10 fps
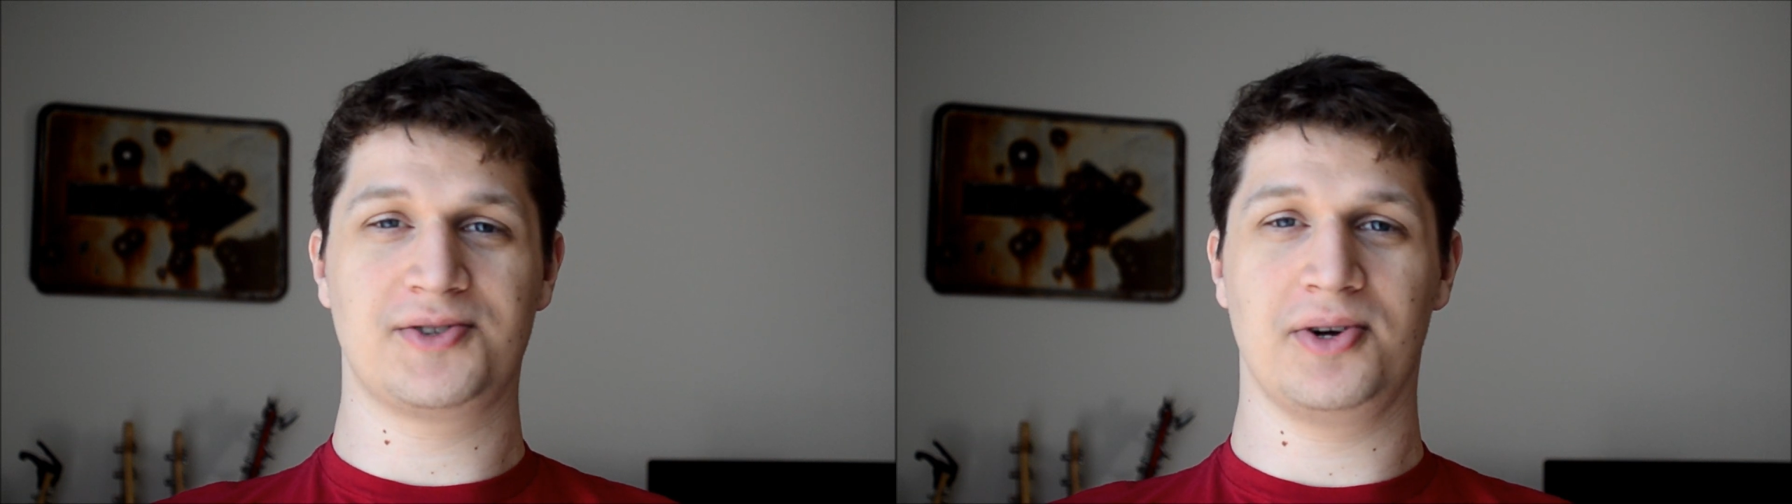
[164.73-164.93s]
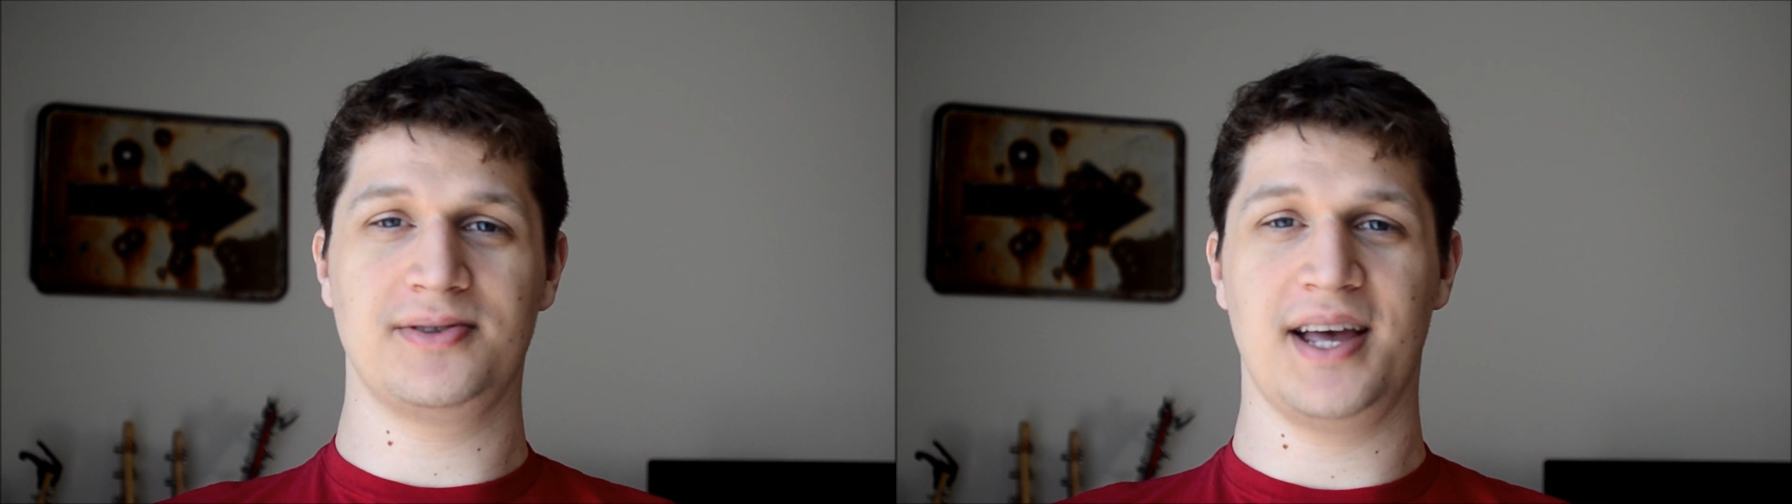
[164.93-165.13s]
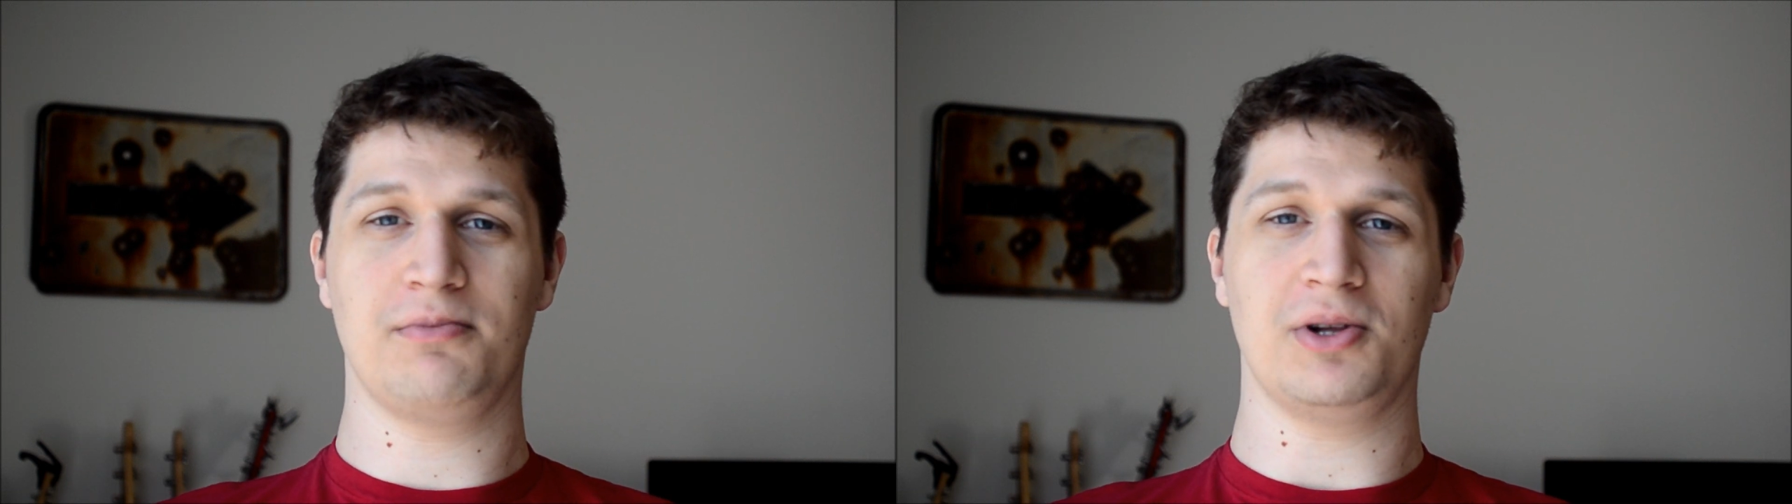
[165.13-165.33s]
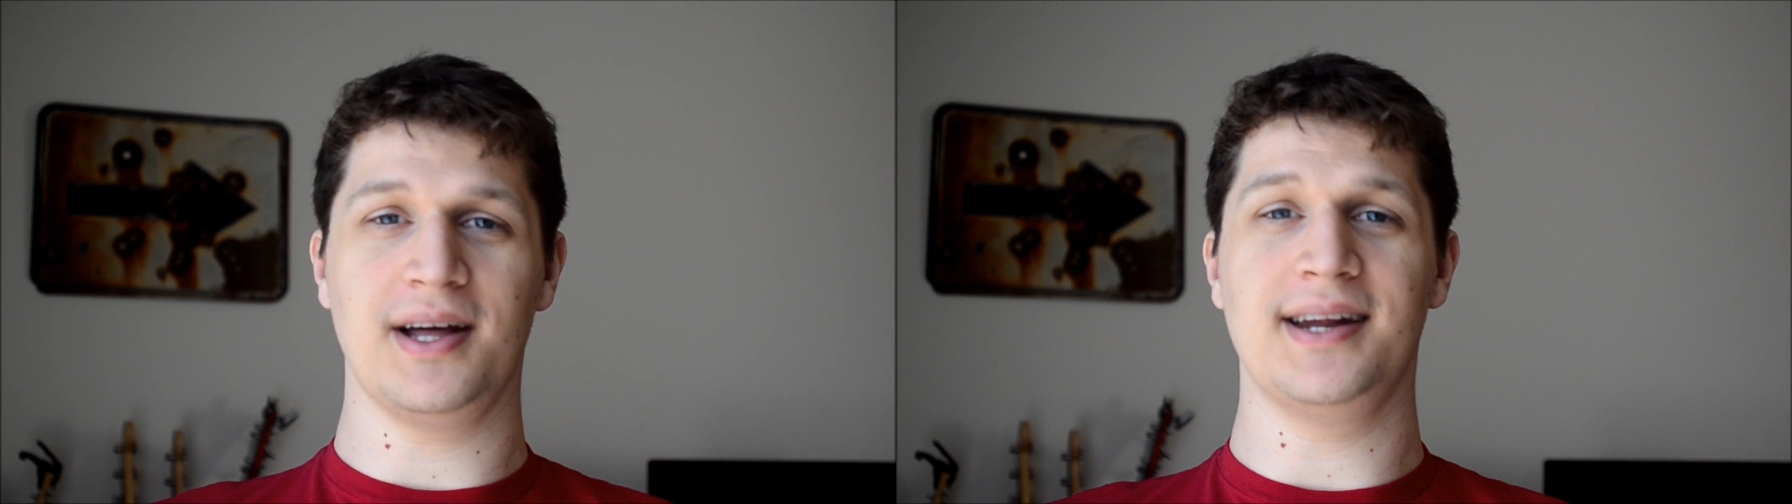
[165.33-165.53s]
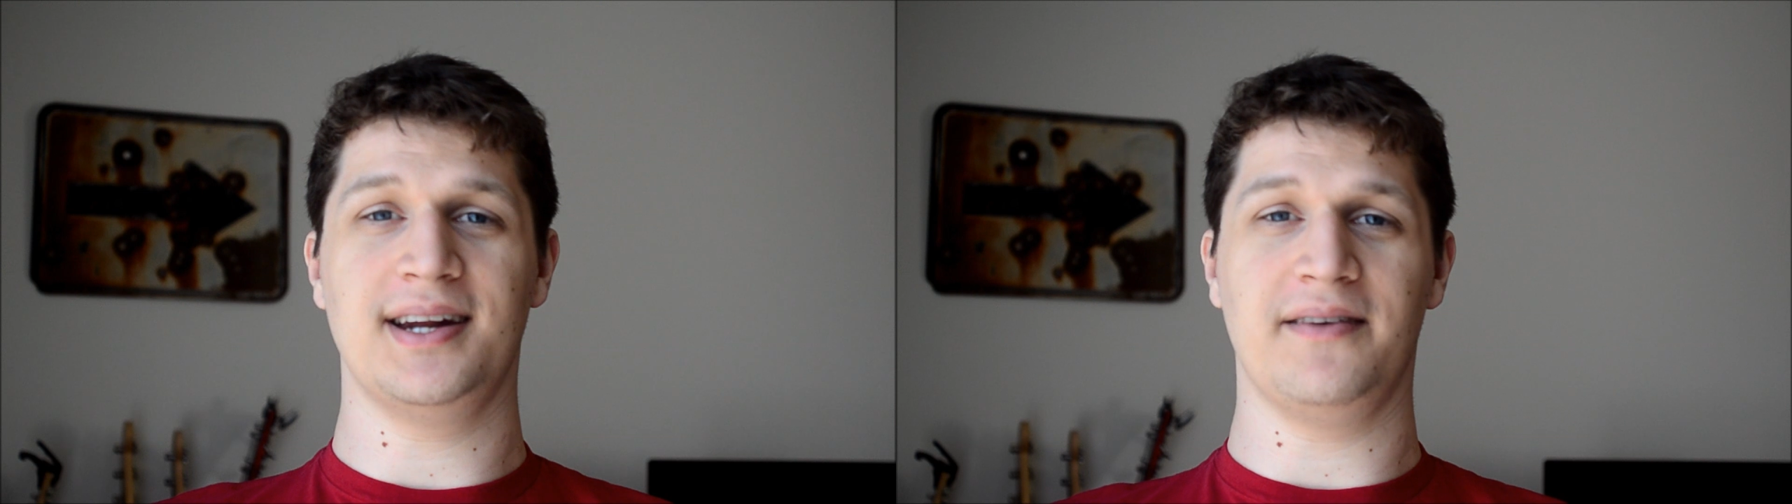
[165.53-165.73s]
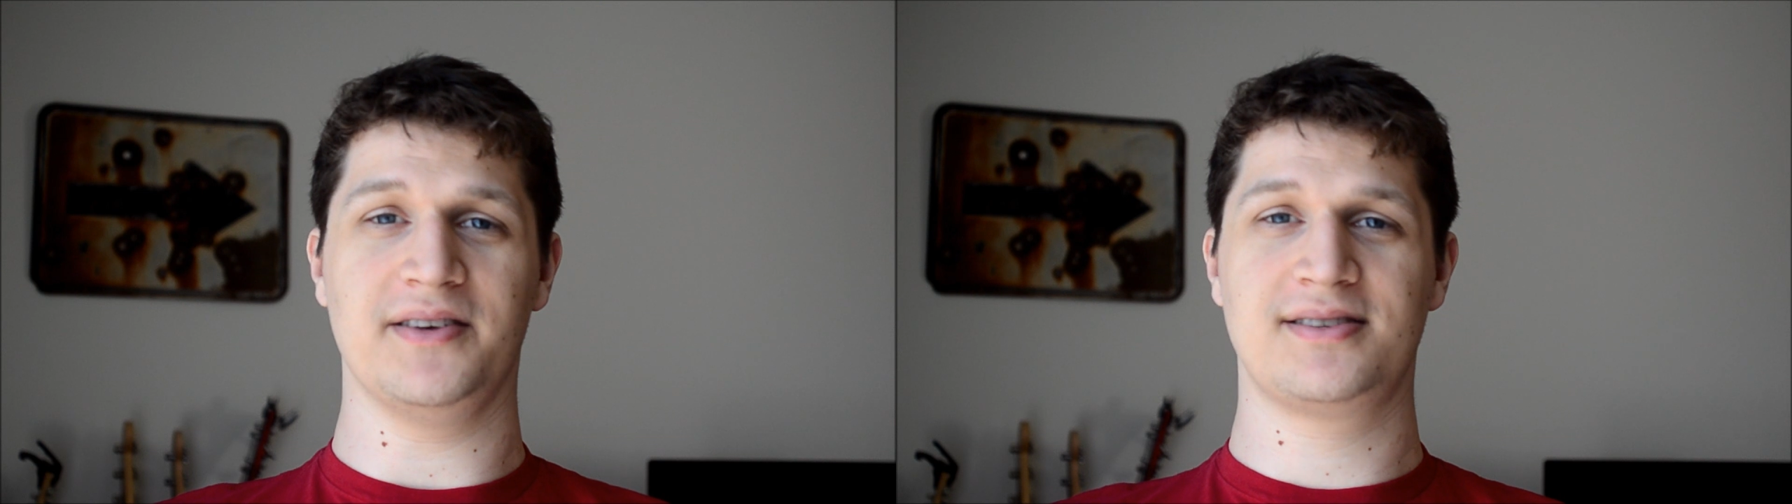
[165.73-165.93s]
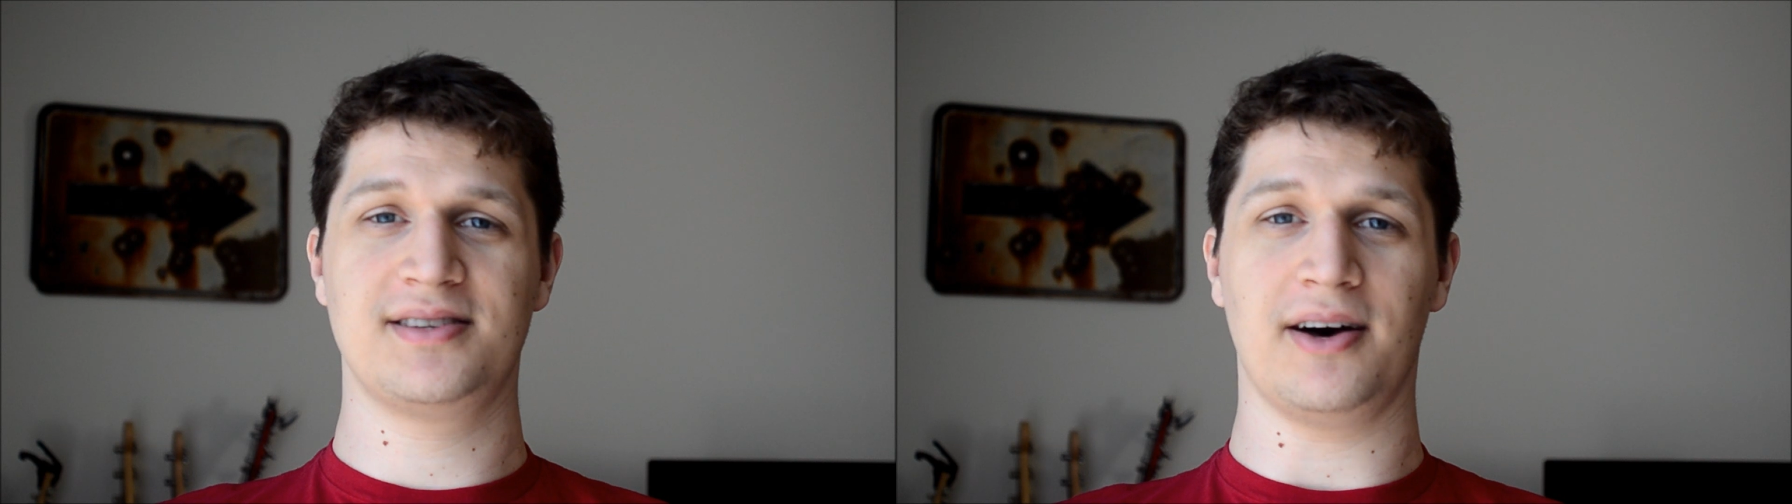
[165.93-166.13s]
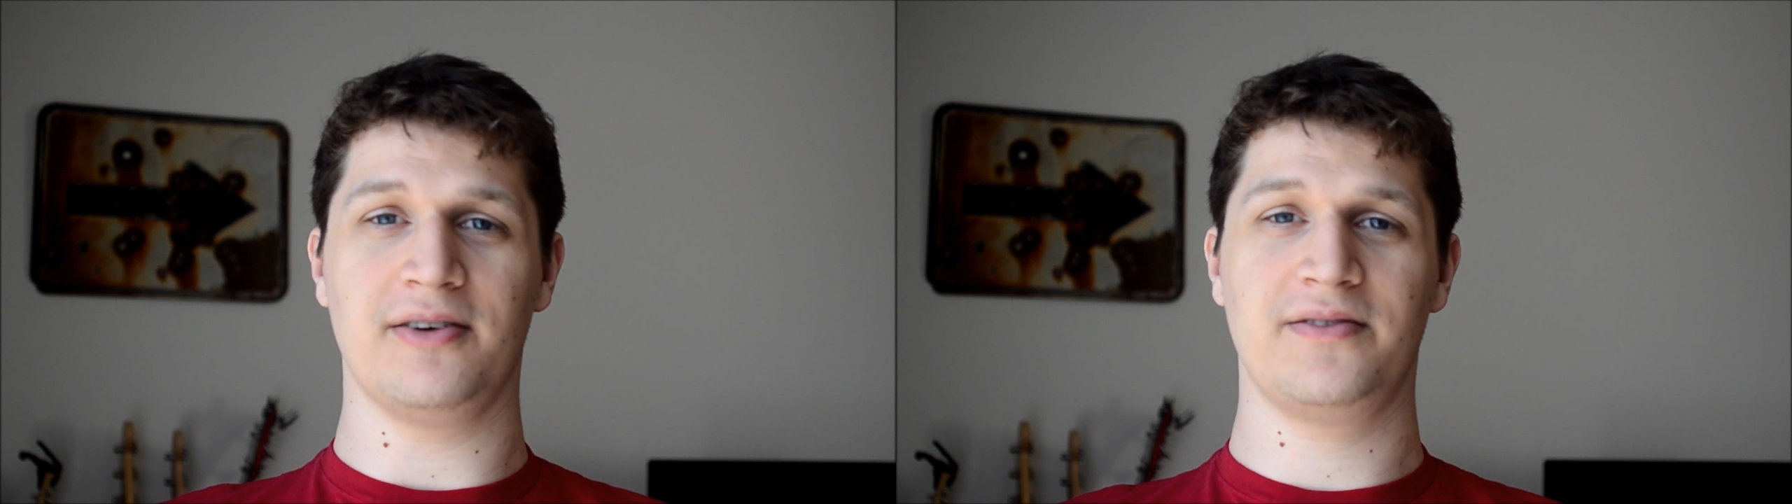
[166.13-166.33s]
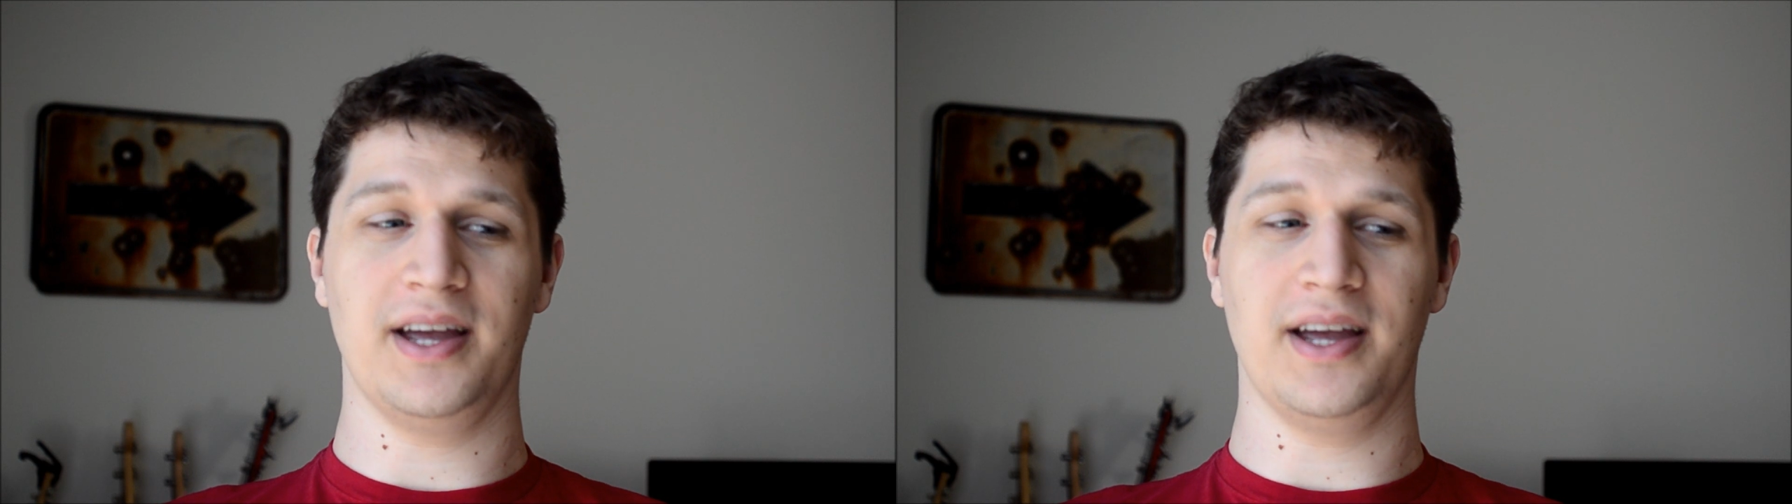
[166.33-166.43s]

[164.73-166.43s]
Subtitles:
turntable in and of itself.